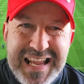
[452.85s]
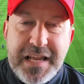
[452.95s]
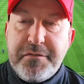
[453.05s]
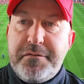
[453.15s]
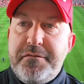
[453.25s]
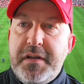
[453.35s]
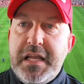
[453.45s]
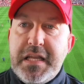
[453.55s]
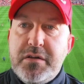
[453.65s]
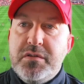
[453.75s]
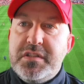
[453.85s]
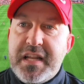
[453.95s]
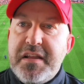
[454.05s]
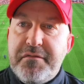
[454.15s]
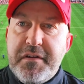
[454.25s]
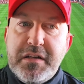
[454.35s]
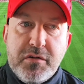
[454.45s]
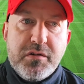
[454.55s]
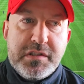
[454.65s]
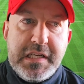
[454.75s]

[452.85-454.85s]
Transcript: if he could stay fit all